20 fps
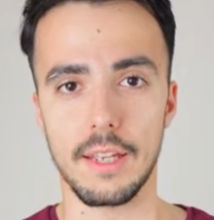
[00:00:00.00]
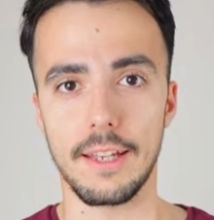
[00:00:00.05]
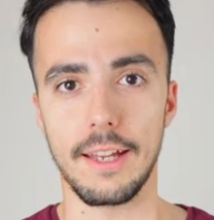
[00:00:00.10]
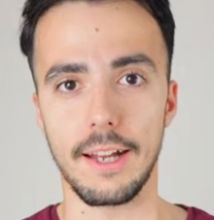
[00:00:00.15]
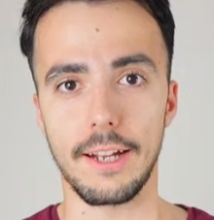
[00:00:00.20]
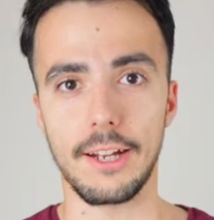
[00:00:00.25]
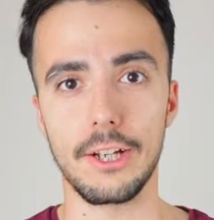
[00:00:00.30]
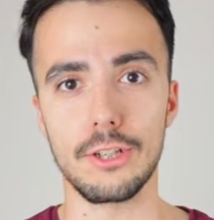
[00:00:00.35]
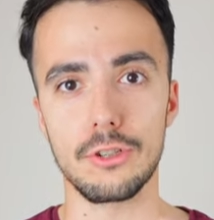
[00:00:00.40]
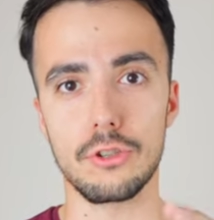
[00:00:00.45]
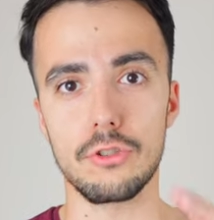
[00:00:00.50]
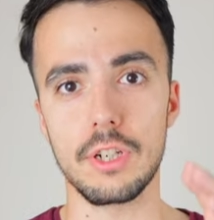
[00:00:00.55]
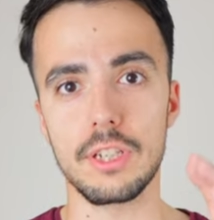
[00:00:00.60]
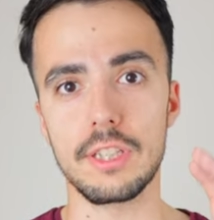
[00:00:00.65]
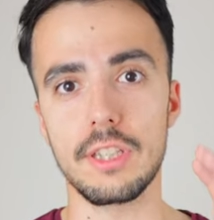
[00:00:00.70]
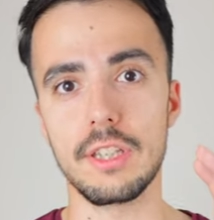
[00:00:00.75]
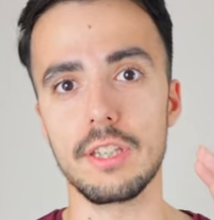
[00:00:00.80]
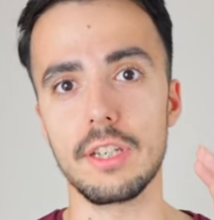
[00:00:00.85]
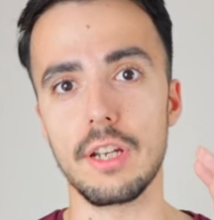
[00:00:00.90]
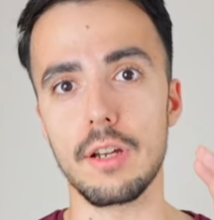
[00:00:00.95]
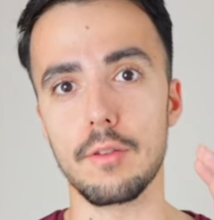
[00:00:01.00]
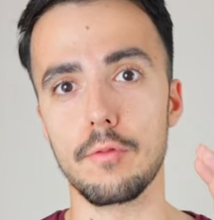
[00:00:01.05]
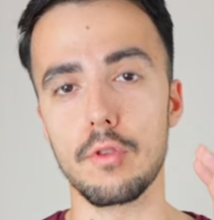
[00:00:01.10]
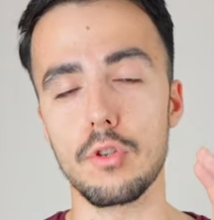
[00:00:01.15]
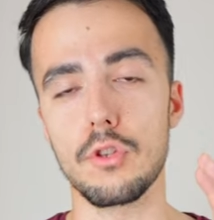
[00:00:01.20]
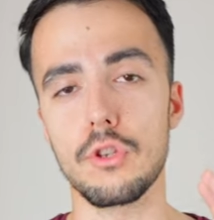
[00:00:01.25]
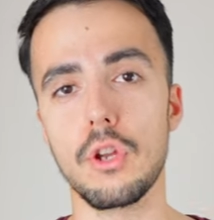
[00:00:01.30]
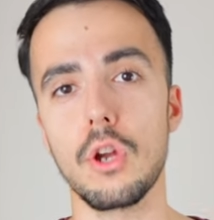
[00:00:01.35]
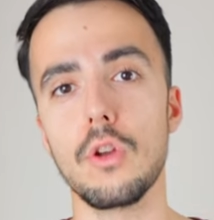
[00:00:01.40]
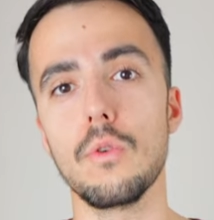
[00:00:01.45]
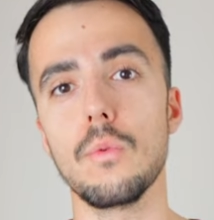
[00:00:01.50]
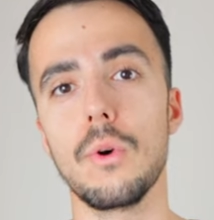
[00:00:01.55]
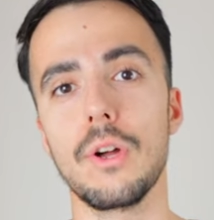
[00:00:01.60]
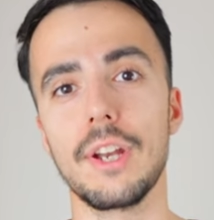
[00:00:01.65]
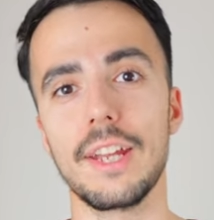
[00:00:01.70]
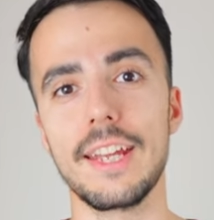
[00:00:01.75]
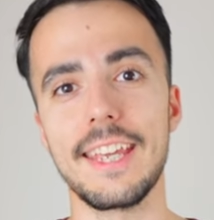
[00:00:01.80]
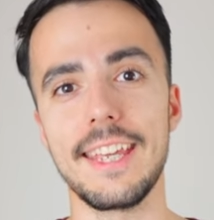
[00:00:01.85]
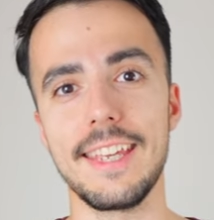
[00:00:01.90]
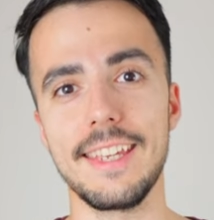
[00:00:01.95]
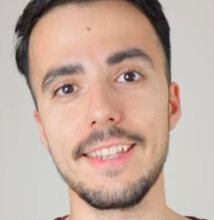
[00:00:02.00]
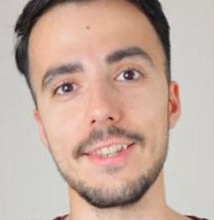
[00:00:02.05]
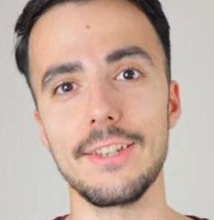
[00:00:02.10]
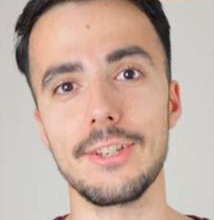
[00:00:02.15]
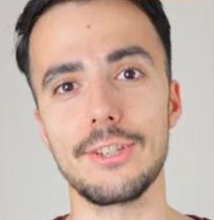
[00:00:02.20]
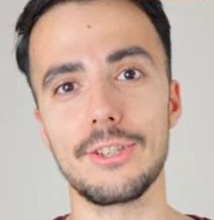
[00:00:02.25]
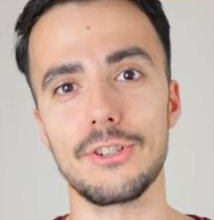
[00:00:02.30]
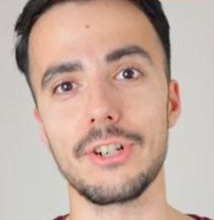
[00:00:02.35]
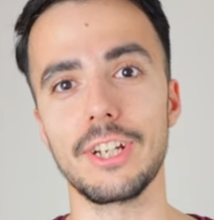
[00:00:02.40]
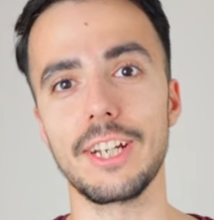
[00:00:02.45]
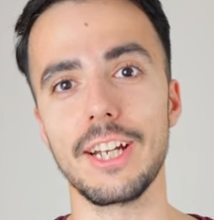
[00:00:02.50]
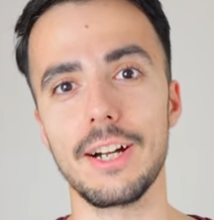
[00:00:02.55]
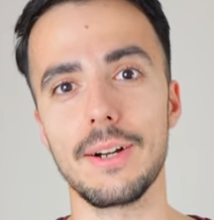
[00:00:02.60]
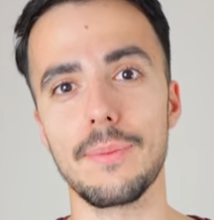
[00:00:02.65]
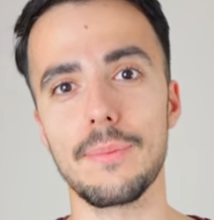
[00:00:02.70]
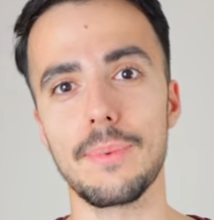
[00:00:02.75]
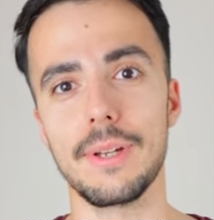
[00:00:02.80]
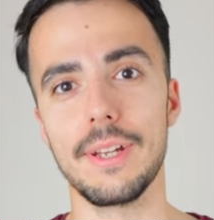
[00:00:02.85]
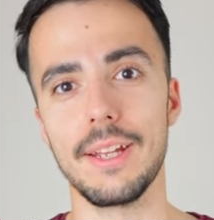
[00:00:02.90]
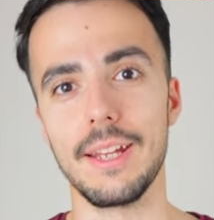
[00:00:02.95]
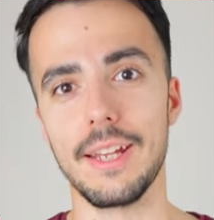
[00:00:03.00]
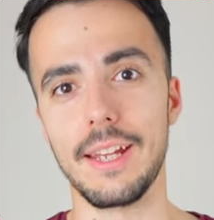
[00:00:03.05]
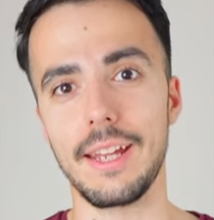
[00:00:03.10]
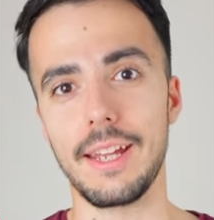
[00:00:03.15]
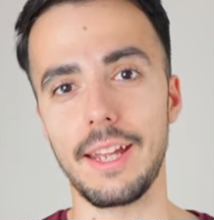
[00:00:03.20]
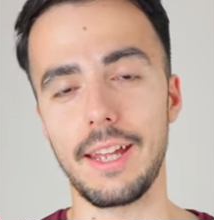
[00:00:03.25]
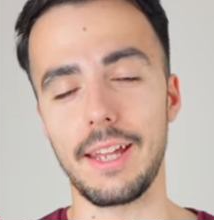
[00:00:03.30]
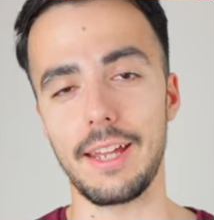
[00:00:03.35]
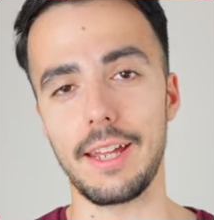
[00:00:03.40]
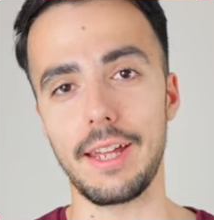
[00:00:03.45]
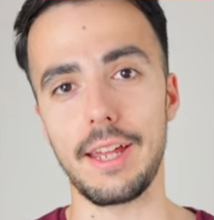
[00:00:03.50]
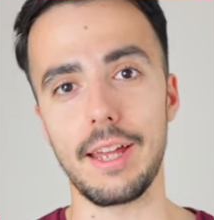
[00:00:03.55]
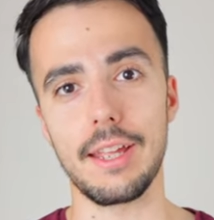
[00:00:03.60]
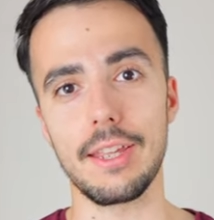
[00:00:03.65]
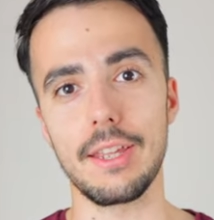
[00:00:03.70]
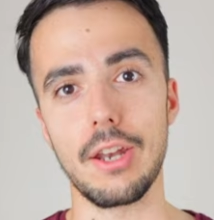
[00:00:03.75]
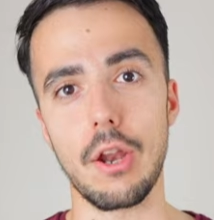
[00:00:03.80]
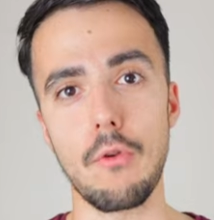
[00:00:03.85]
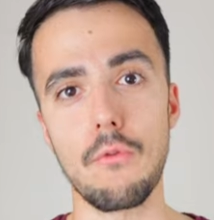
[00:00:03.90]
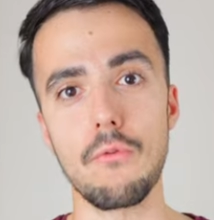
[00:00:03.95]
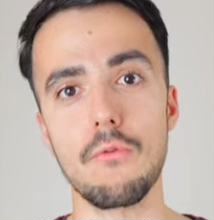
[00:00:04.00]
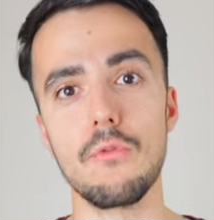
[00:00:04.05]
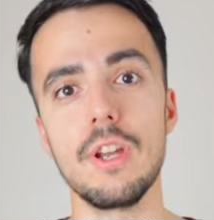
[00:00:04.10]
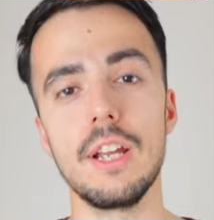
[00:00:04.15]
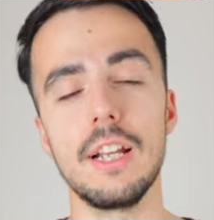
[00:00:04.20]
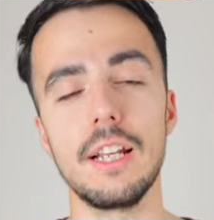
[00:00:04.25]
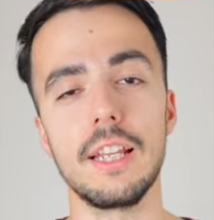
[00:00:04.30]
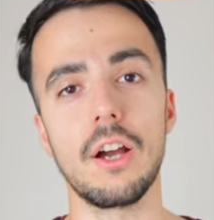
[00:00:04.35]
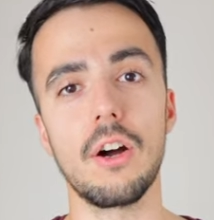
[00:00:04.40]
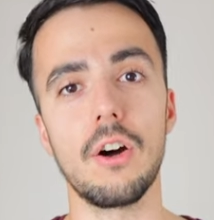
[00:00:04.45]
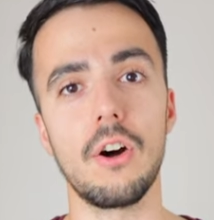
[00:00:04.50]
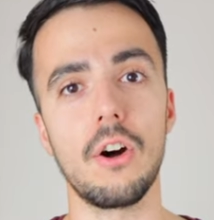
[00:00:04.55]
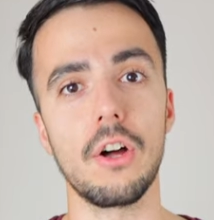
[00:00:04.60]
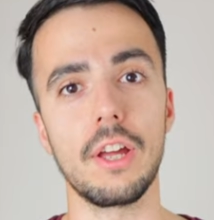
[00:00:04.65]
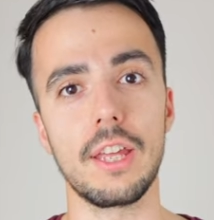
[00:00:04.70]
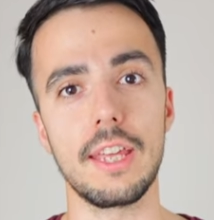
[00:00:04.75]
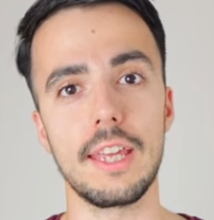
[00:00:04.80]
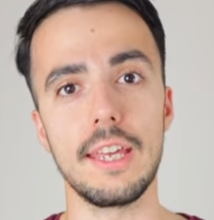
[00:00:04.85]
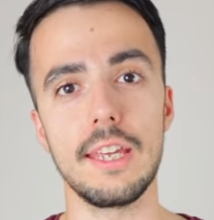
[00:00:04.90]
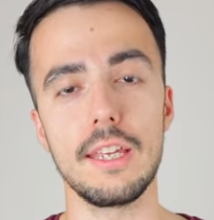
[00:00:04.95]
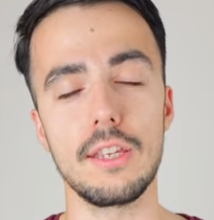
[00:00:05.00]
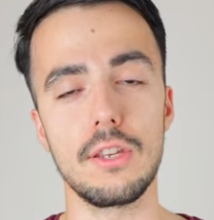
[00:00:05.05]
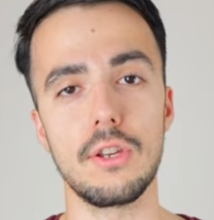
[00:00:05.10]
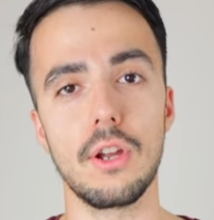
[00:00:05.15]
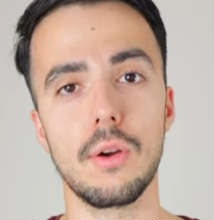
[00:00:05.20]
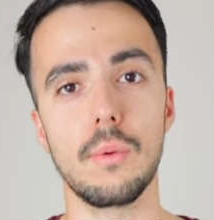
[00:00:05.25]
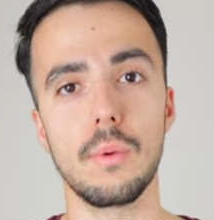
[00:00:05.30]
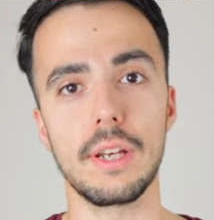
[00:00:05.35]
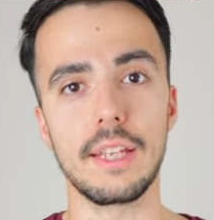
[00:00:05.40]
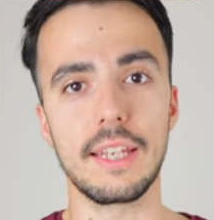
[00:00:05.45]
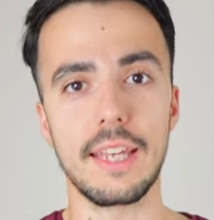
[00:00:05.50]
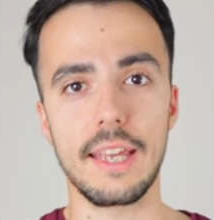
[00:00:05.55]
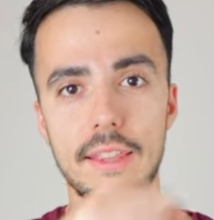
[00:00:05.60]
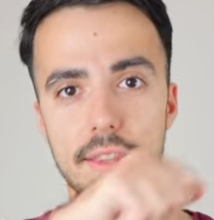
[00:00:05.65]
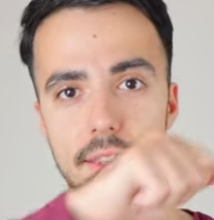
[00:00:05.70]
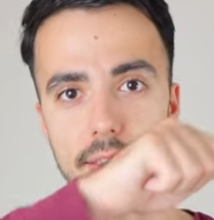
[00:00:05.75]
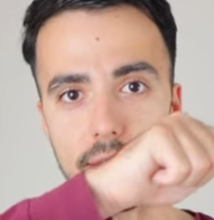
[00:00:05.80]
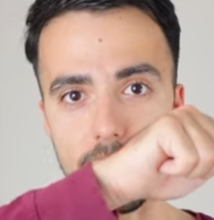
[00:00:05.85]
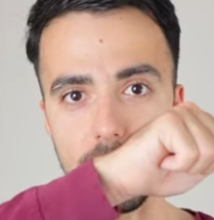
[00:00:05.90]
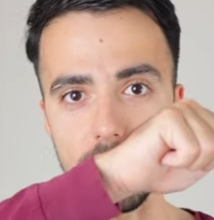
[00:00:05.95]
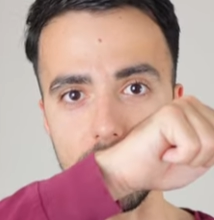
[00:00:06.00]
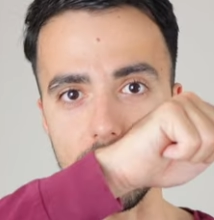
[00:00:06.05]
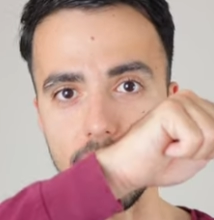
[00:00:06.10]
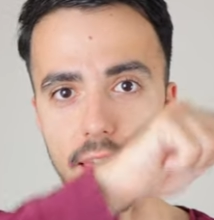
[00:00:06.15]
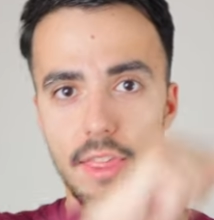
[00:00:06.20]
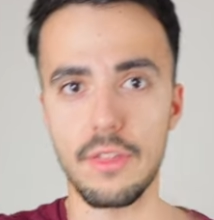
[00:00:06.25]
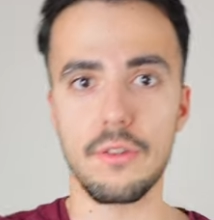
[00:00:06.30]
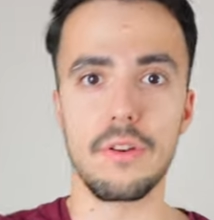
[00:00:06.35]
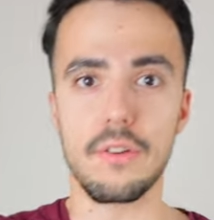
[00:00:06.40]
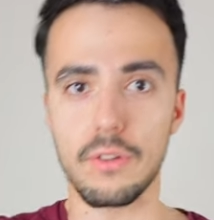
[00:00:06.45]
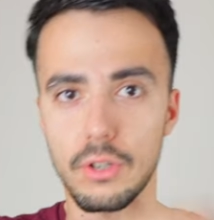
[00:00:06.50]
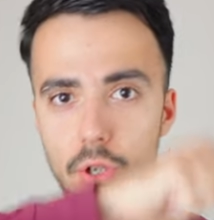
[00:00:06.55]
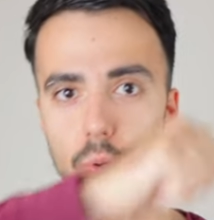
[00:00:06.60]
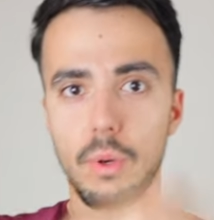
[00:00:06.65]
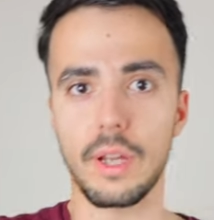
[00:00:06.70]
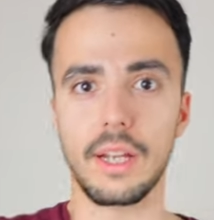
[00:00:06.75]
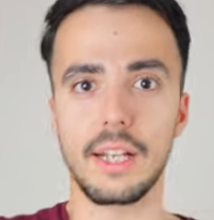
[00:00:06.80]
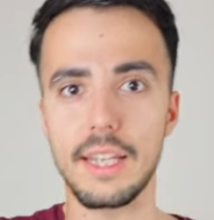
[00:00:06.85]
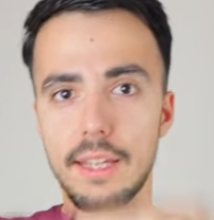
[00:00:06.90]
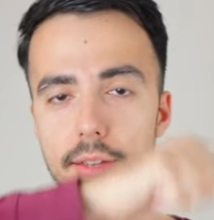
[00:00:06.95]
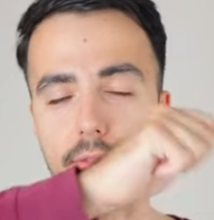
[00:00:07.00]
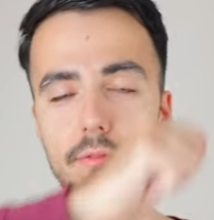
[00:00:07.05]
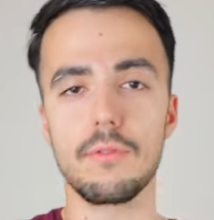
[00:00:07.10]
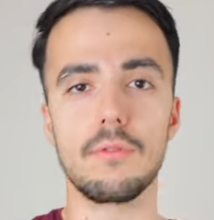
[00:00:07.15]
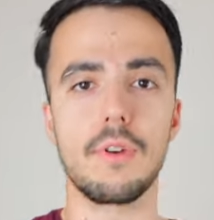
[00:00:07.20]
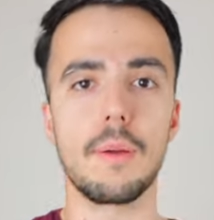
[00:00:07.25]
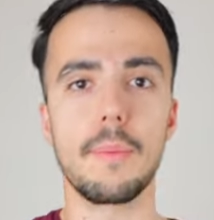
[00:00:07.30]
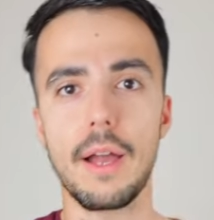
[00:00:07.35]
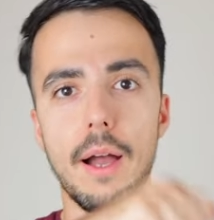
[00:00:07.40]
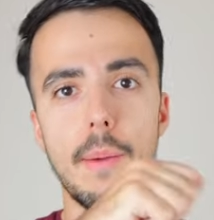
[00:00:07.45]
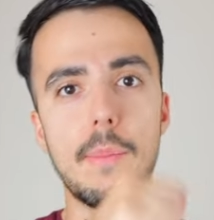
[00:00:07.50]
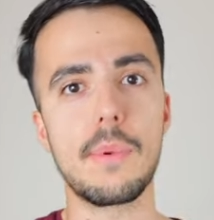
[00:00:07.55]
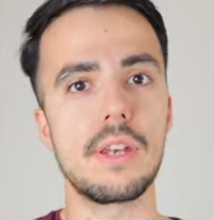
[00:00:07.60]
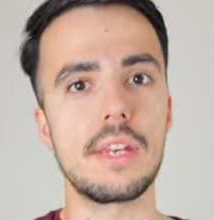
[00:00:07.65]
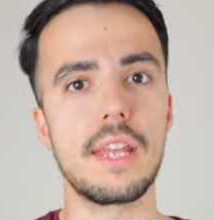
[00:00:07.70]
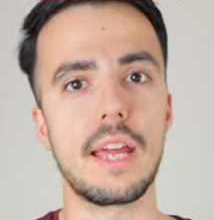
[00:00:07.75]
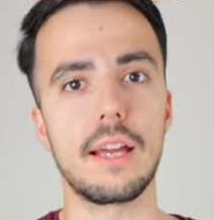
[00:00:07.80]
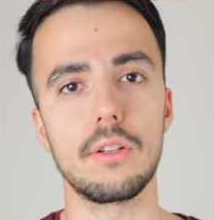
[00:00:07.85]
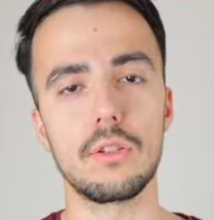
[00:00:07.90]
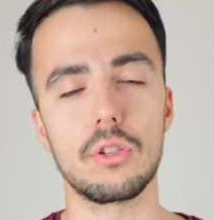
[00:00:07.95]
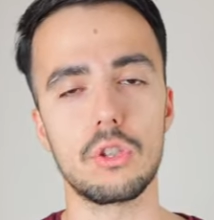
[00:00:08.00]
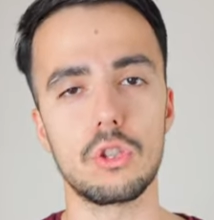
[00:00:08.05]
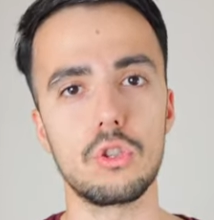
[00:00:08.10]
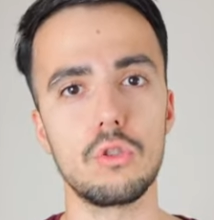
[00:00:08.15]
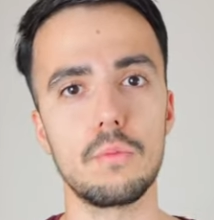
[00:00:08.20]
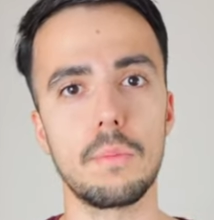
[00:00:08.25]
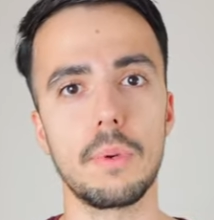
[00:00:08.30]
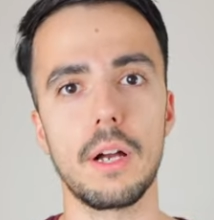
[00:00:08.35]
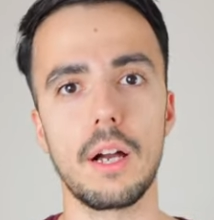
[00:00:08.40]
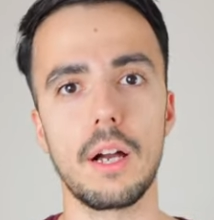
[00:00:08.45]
I can't stress this enough, you don't want to heat the string up really hot here. You don't want to get the leather and quickly rub it up and down super